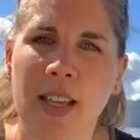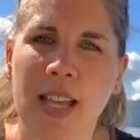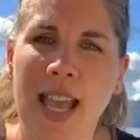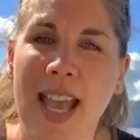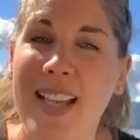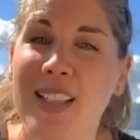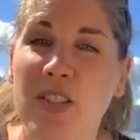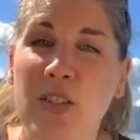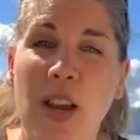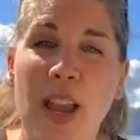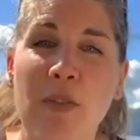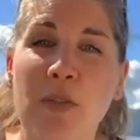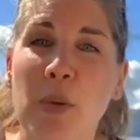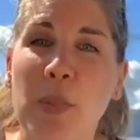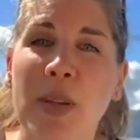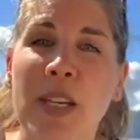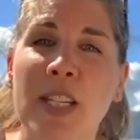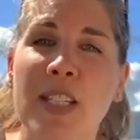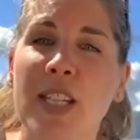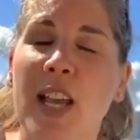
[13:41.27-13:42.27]
Has there ever
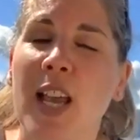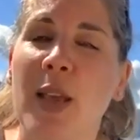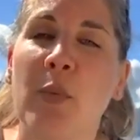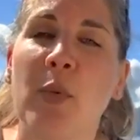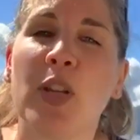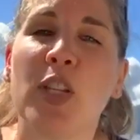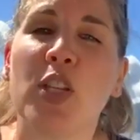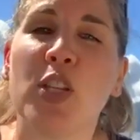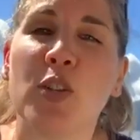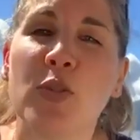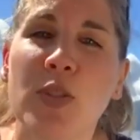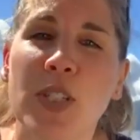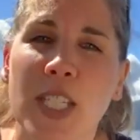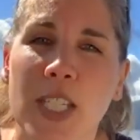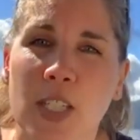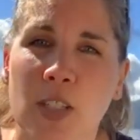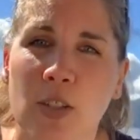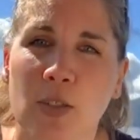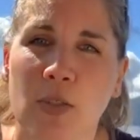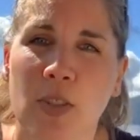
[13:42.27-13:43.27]
been a time when you
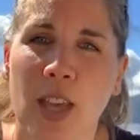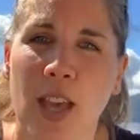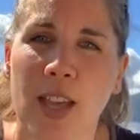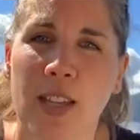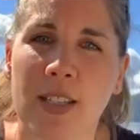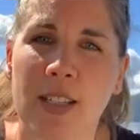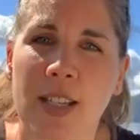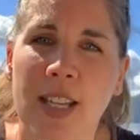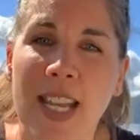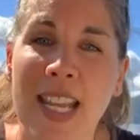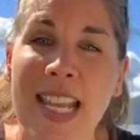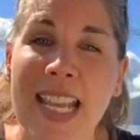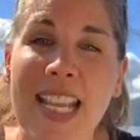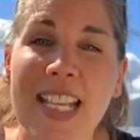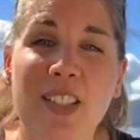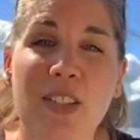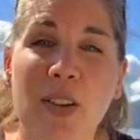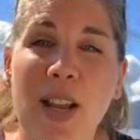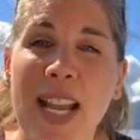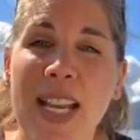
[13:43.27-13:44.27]
did do that?
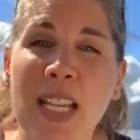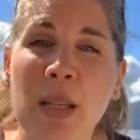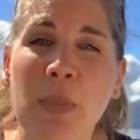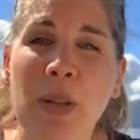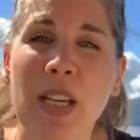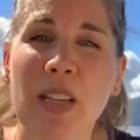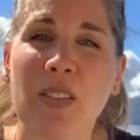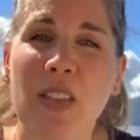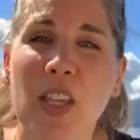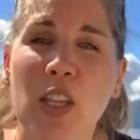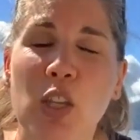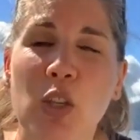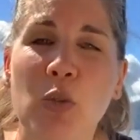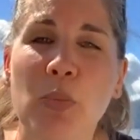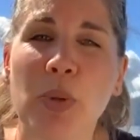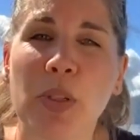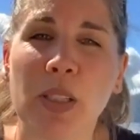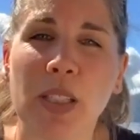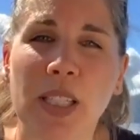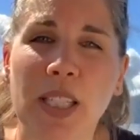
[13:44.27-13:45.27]
Is there anybody that you
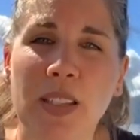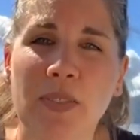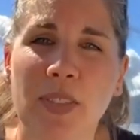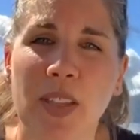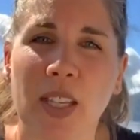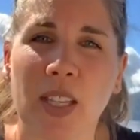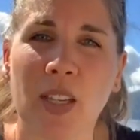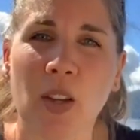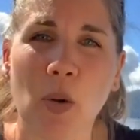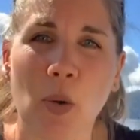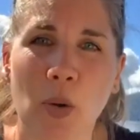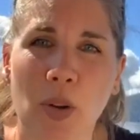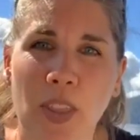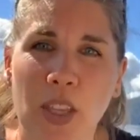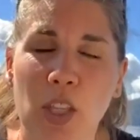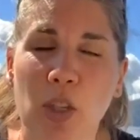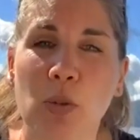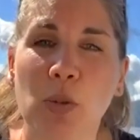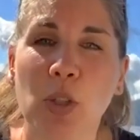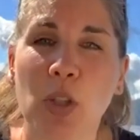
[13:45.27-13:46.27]
believe in or
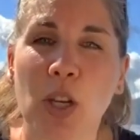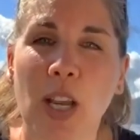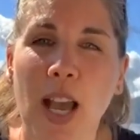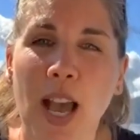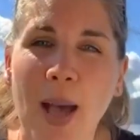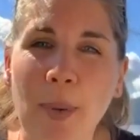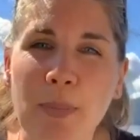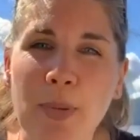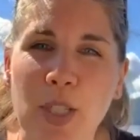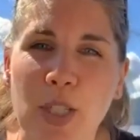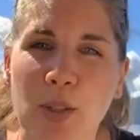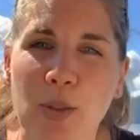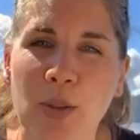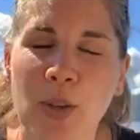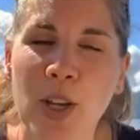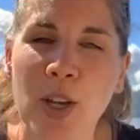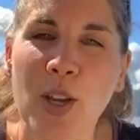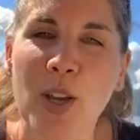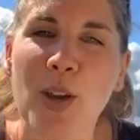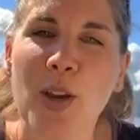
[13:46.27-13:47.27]
that you look up to
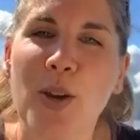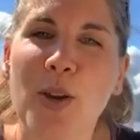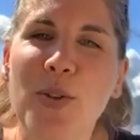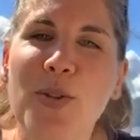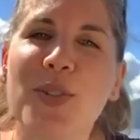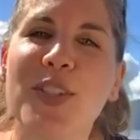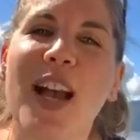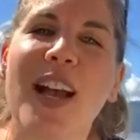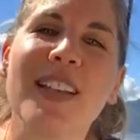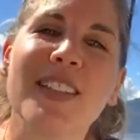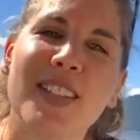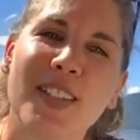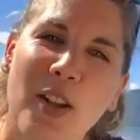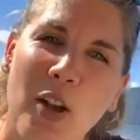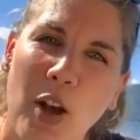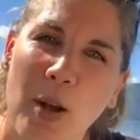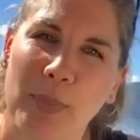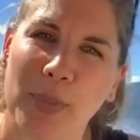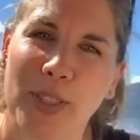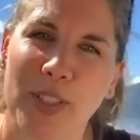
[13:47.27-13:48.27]
who does
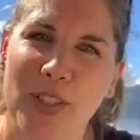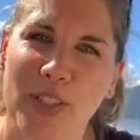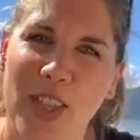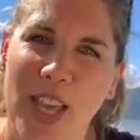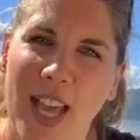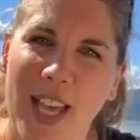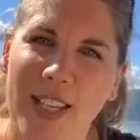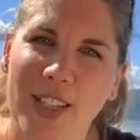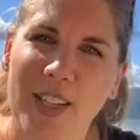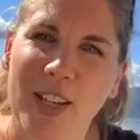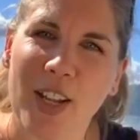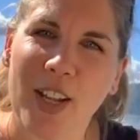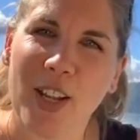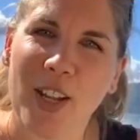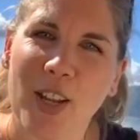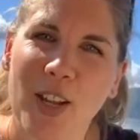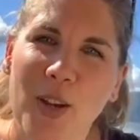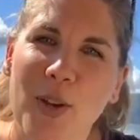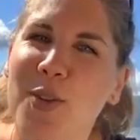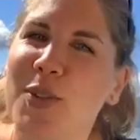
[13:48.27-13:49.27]
accomplish that?
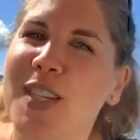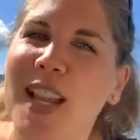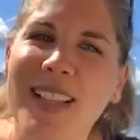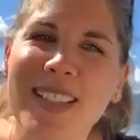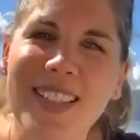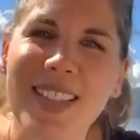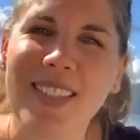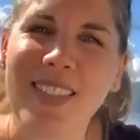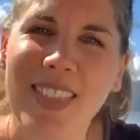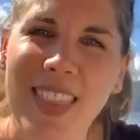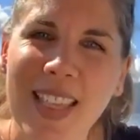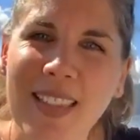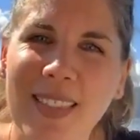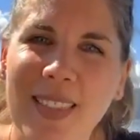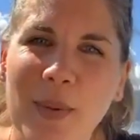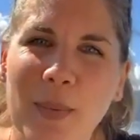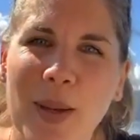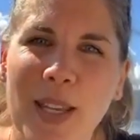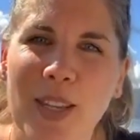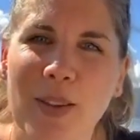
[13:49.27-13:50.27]
Who doesn't think
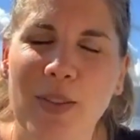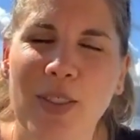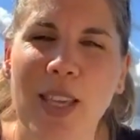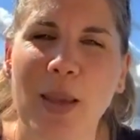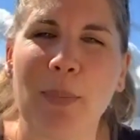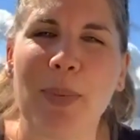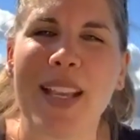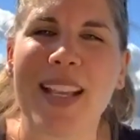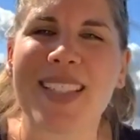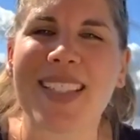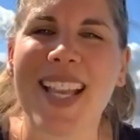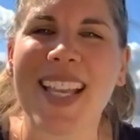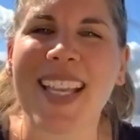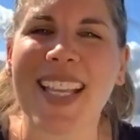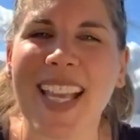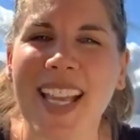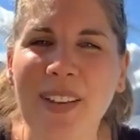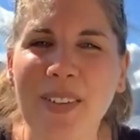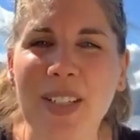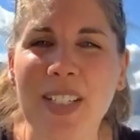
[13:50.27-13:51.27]
the way you think? Because I
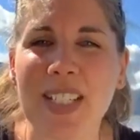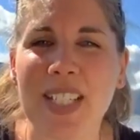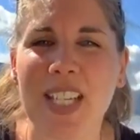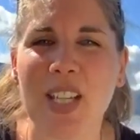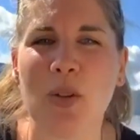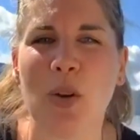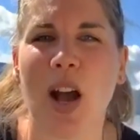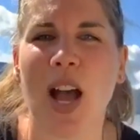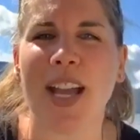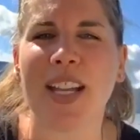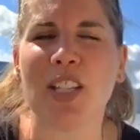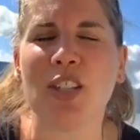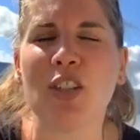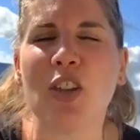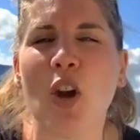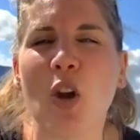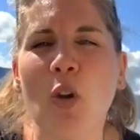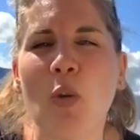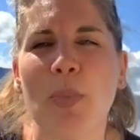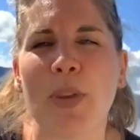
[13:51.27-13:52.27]
guarantee you, I
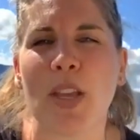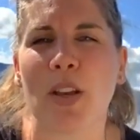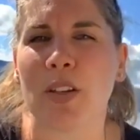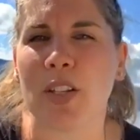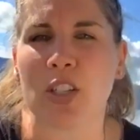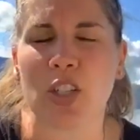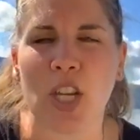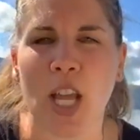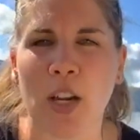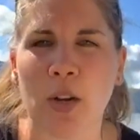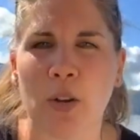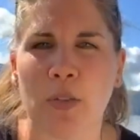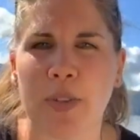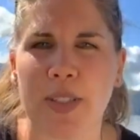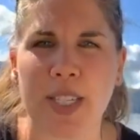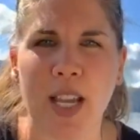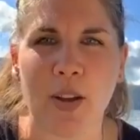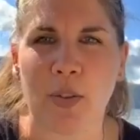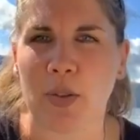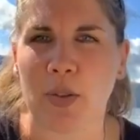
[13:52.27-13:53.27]
know beyond a shadow of a
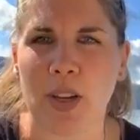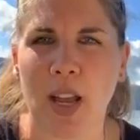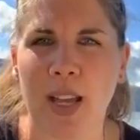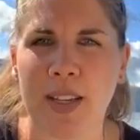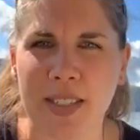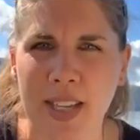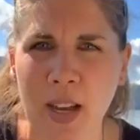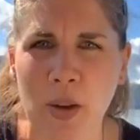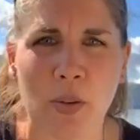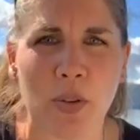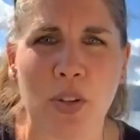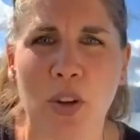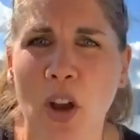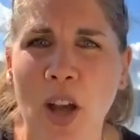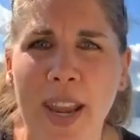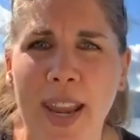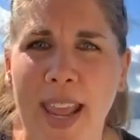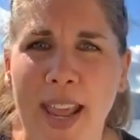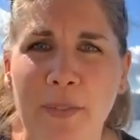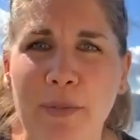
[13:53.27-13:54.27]
doubt,
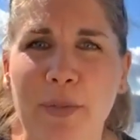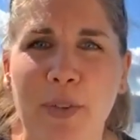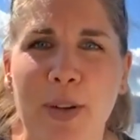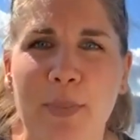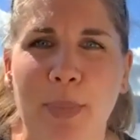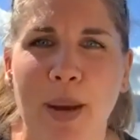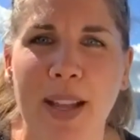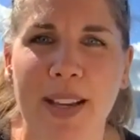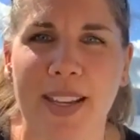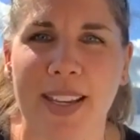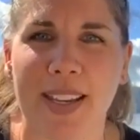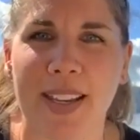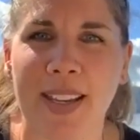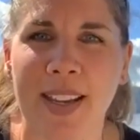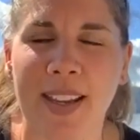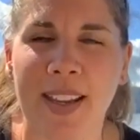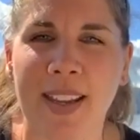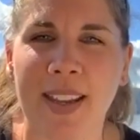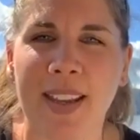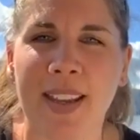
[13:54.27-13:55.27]
not everybody
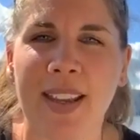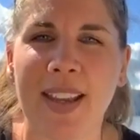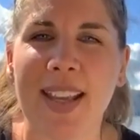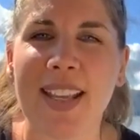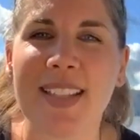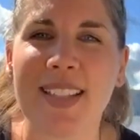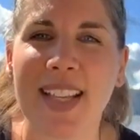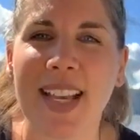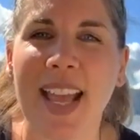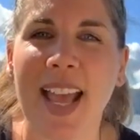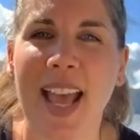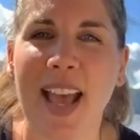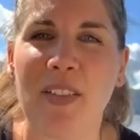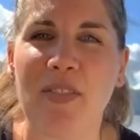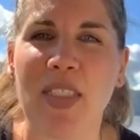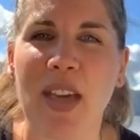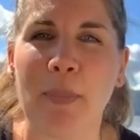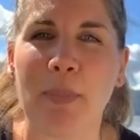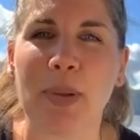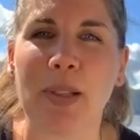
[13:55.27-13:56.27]
is going to
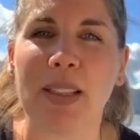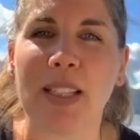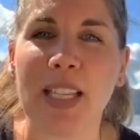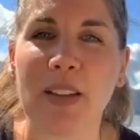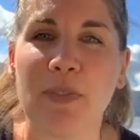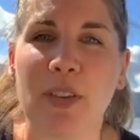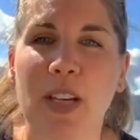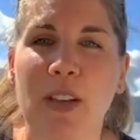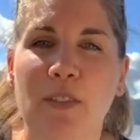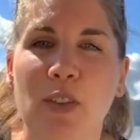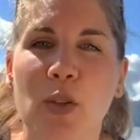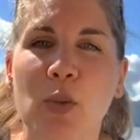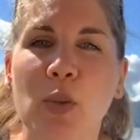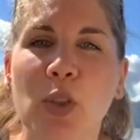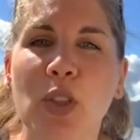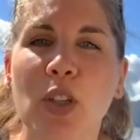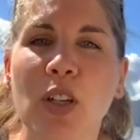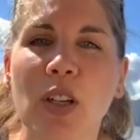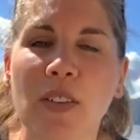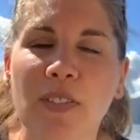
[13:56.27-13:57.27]
have that belief. And if you
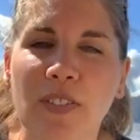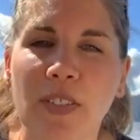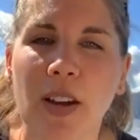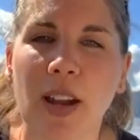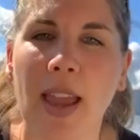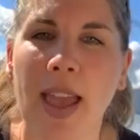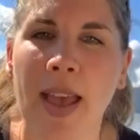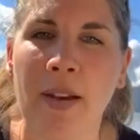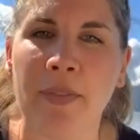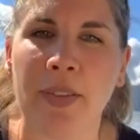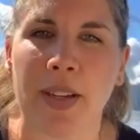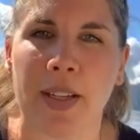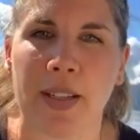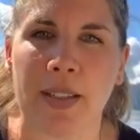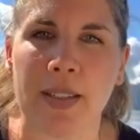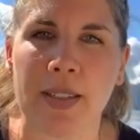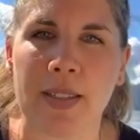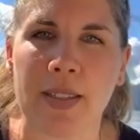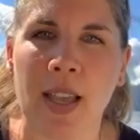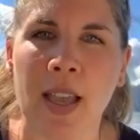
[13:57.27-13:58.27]
look for
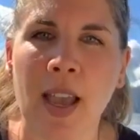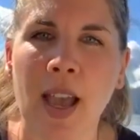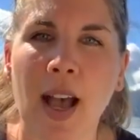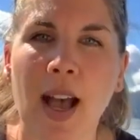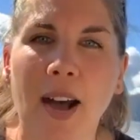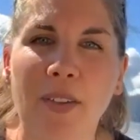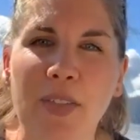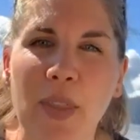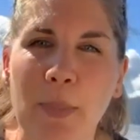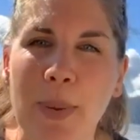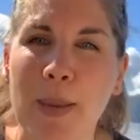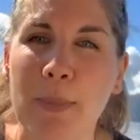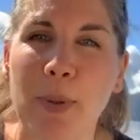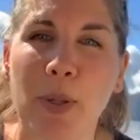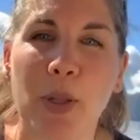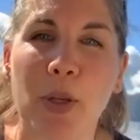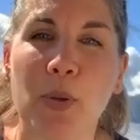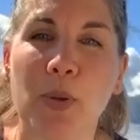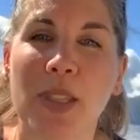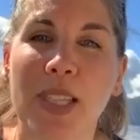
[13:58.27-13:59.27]
evidence of the
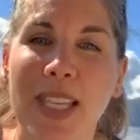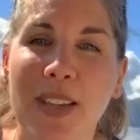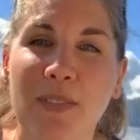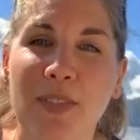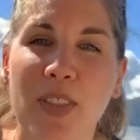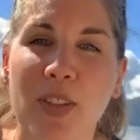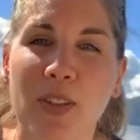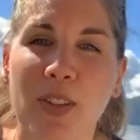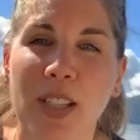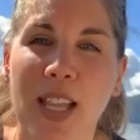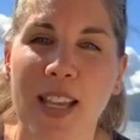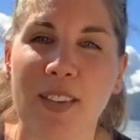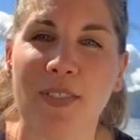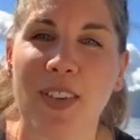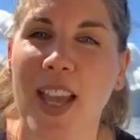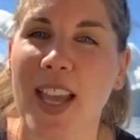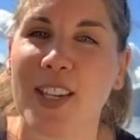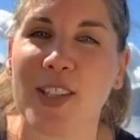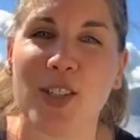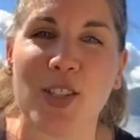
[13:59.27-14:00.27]
people who live their life
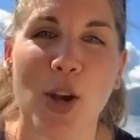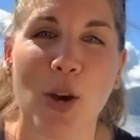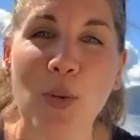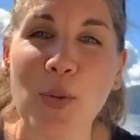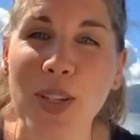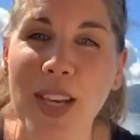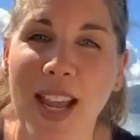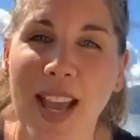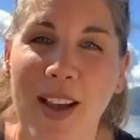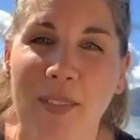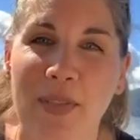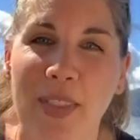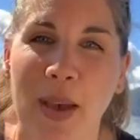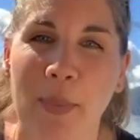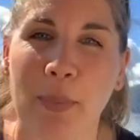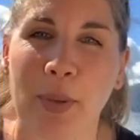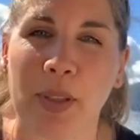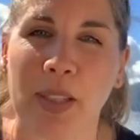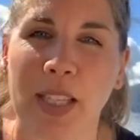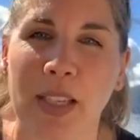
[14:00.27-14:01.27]
and don't have
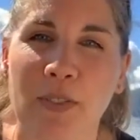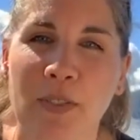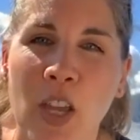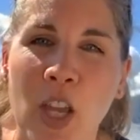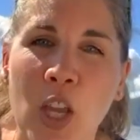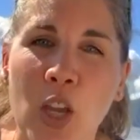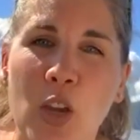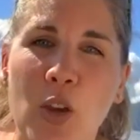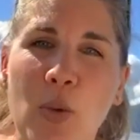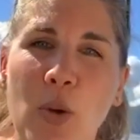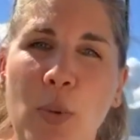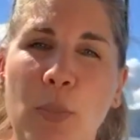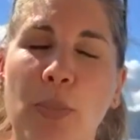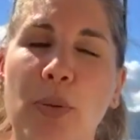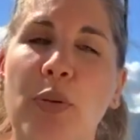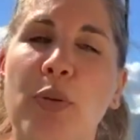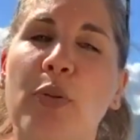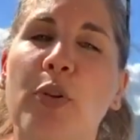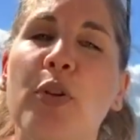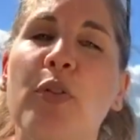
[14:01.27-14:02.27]
that belief, who are
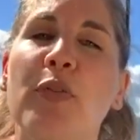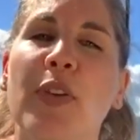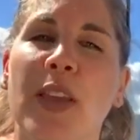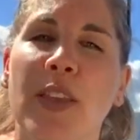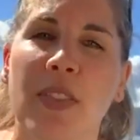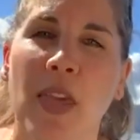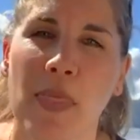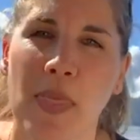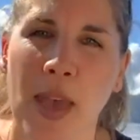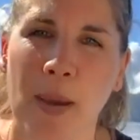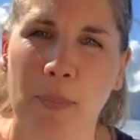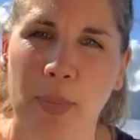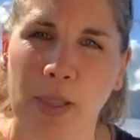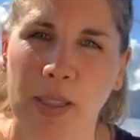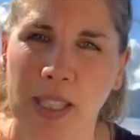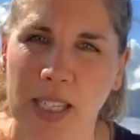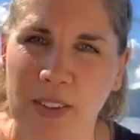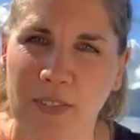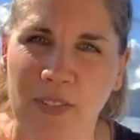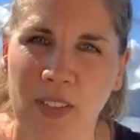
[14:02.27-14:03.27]
proving that that
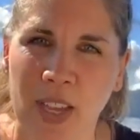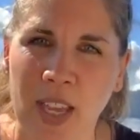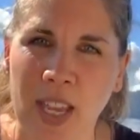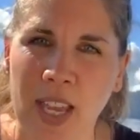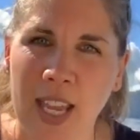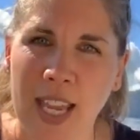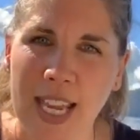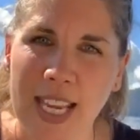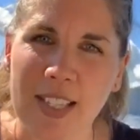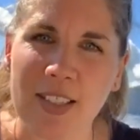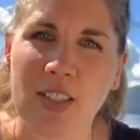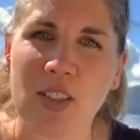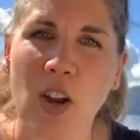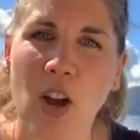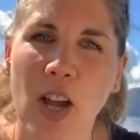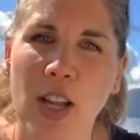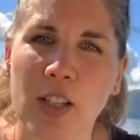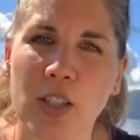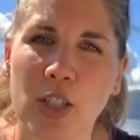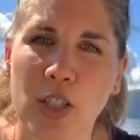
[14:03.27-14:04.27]
belief is
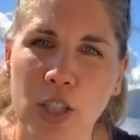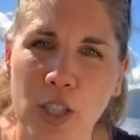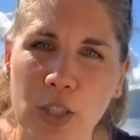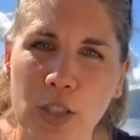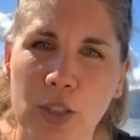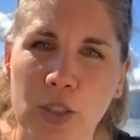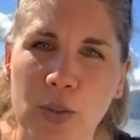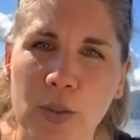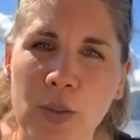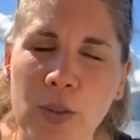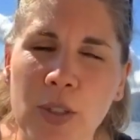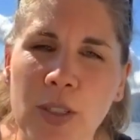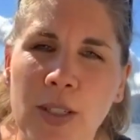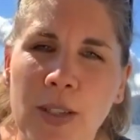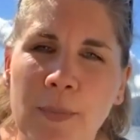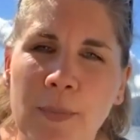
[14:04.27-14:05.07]
not true,